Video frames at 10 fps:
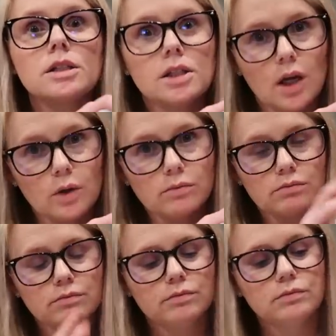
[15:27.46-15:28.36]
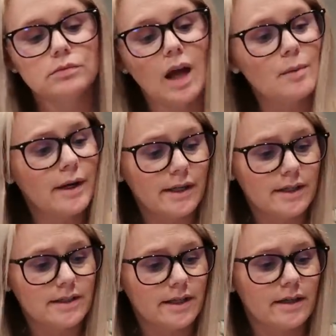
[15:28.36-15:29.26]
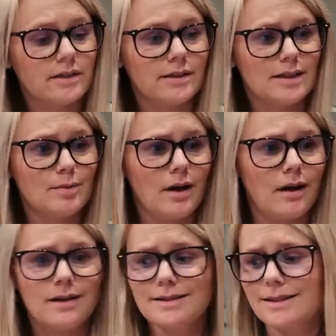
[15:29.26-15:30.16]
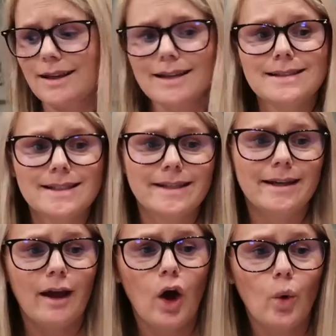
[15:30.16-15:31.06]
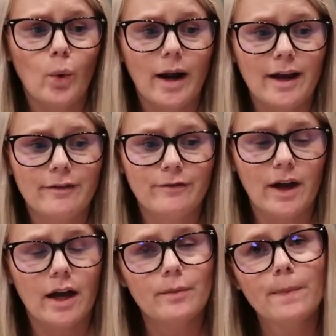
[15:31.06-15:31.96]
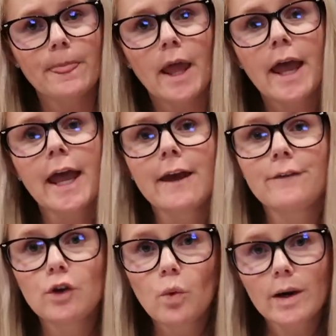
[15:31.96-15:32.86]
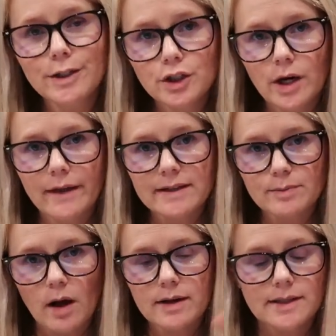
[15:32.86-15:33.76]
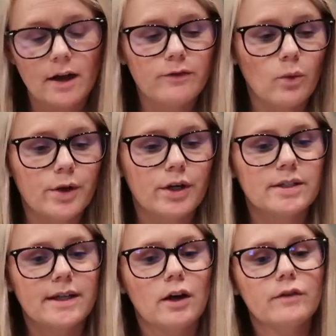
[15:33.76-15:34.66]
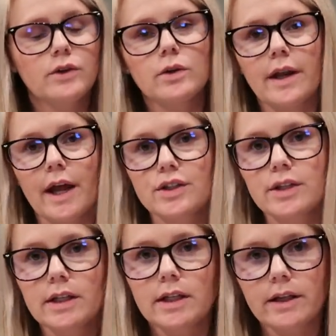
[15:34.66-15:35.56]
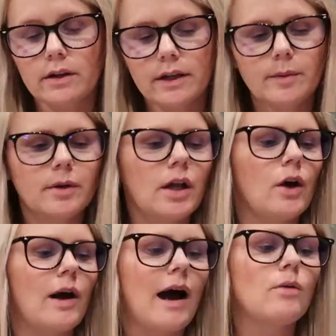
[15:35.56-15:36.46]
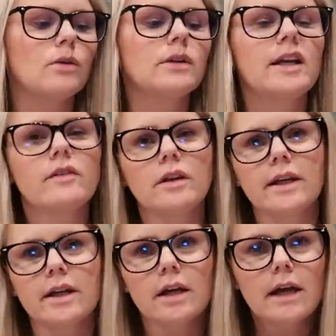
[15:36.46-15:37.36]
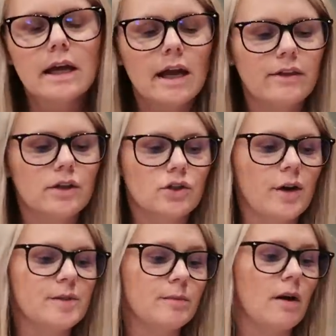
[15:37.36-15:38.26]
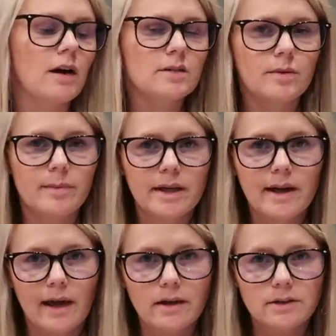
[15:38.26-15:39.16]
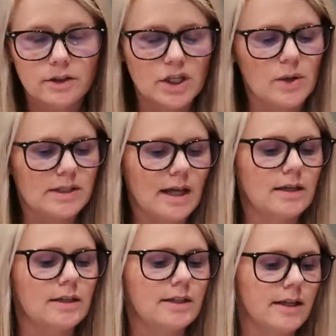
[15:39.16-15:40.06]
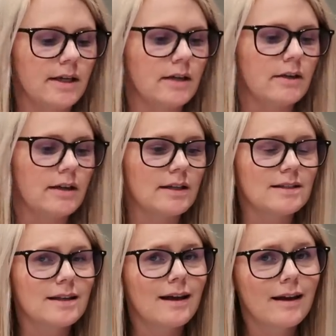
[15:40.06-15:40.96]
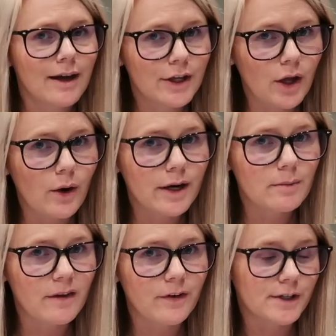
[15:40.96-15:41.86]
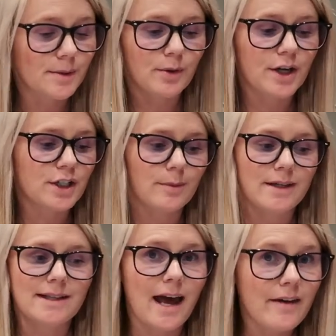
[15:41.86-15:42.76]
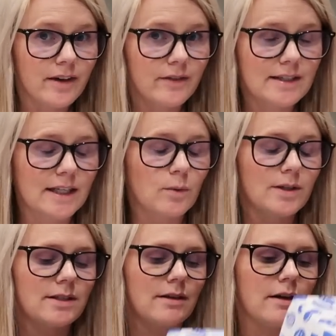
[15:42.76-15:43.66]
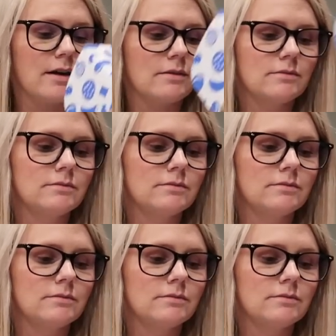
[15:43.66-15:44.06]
So I'm ready to dig into this box and see what I can find. If you want to try this box out for yourself, you can actually click the link below. I will leave a link in the description box, but me and Alex are so excited to dig into this. Y'all are getting my first impression because I haven't even seen what's in here.